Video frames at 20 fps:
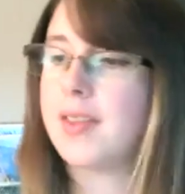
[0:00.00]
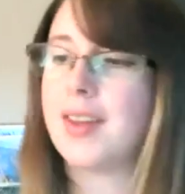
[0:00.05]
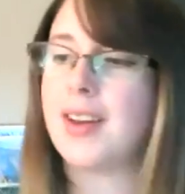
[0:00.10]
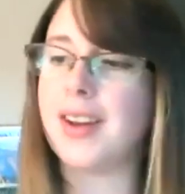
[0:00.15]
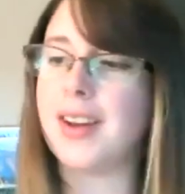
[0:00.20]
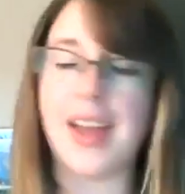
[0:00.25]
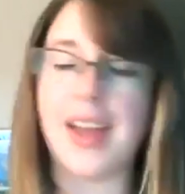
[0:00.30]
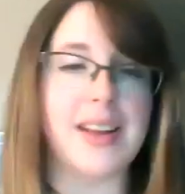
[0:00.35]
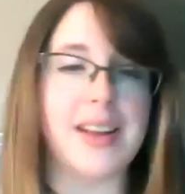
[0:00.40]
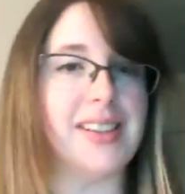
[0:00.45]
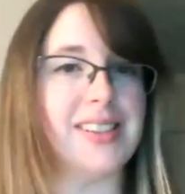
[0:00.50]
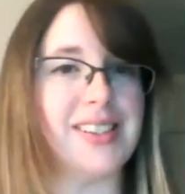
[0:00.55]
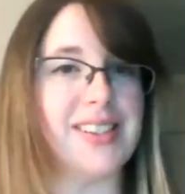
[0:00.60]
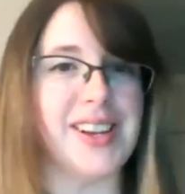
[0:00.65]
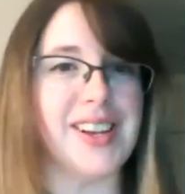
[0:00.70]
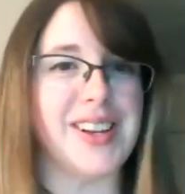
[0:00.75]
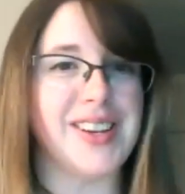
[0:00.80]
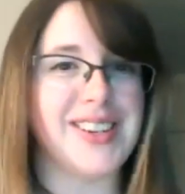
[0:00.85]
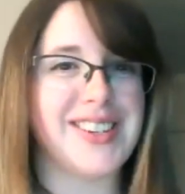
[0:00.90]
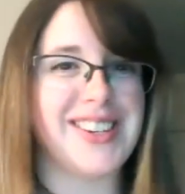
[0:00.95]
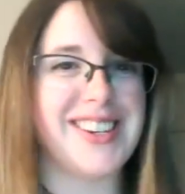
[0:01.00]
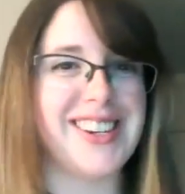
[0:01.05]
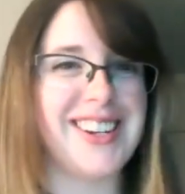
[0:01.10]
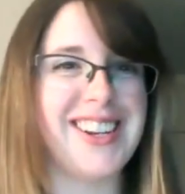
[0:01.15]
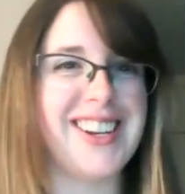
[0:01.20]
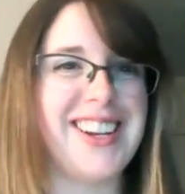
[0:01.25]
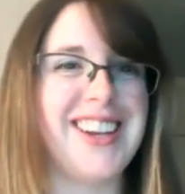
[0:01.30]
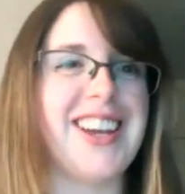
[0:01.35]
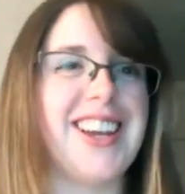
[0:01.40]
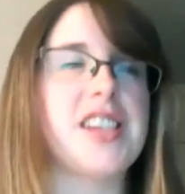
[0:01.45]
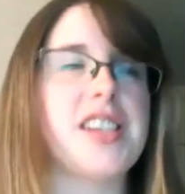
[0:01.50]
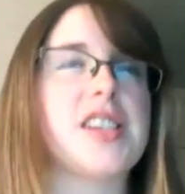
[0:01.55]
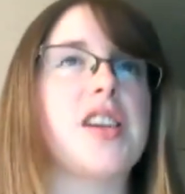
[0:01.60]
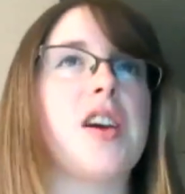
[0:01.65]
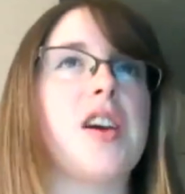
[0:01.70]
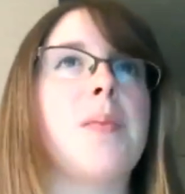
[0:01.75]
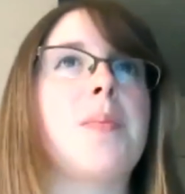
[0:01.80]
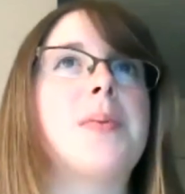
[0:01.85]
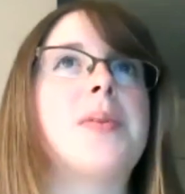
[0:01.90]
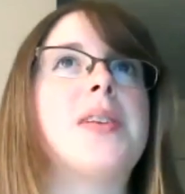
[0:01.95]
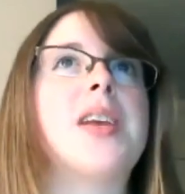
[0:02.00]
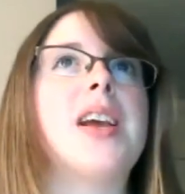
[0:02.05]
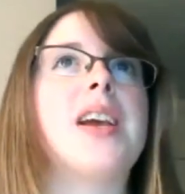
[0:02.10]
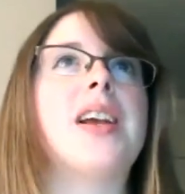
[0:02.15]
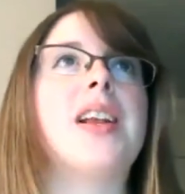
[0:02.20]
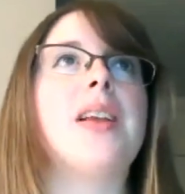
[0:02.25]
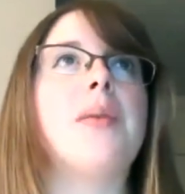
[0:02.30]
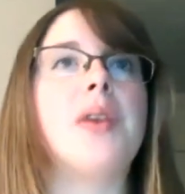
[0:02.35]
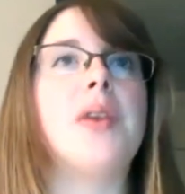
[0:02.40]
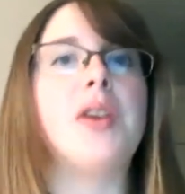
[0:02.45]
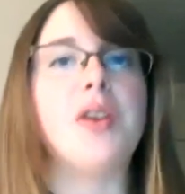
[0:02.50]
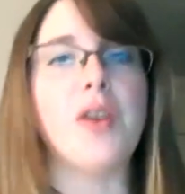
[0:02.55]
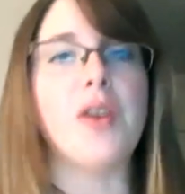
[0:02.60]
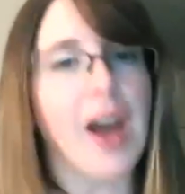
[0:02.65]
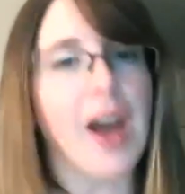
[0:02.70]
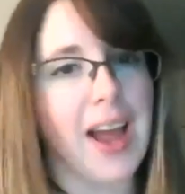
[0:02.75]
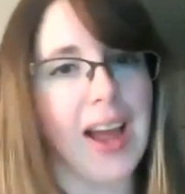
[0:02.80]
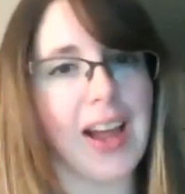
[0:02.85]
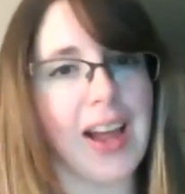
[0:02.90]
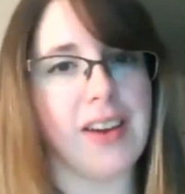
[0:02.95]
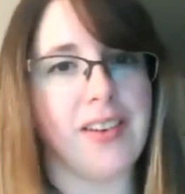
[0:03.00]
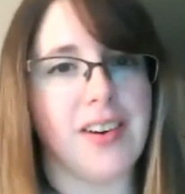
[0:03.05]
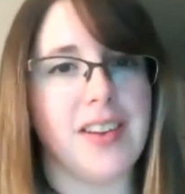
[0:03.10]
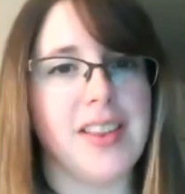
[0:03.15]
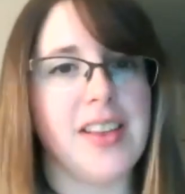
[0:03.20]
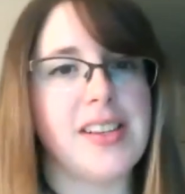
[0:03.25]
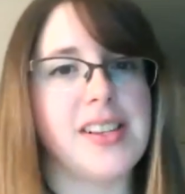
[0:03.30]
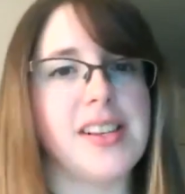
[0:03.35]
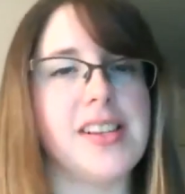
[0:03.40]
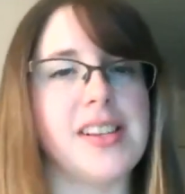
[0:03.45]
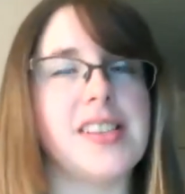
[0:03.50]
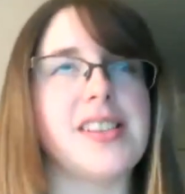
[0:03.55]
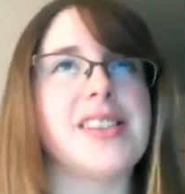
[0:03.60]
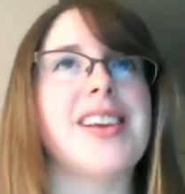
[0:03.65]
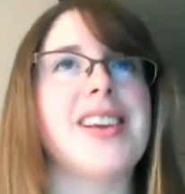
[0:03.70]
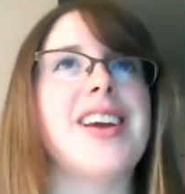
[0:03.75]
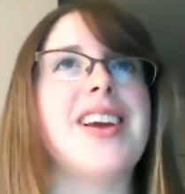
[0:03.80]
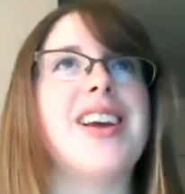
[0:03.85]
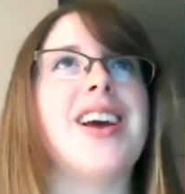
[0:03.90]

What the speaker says: than ends it. So particularly when you're angry, this is